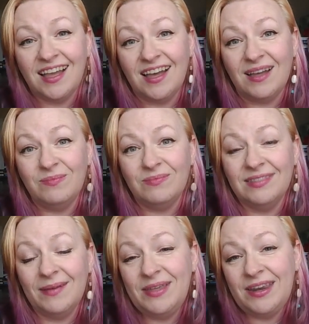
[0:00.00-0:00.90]

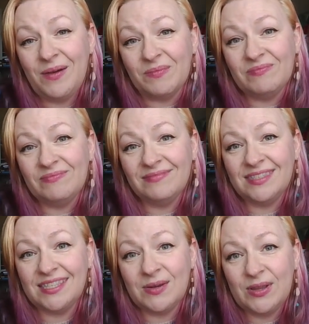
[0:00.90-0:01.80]
Let me know.
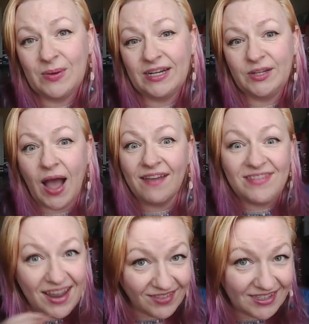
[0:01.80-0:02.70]
See what you want to do.
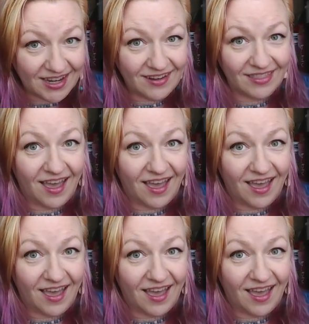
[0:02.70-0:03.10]
I've never done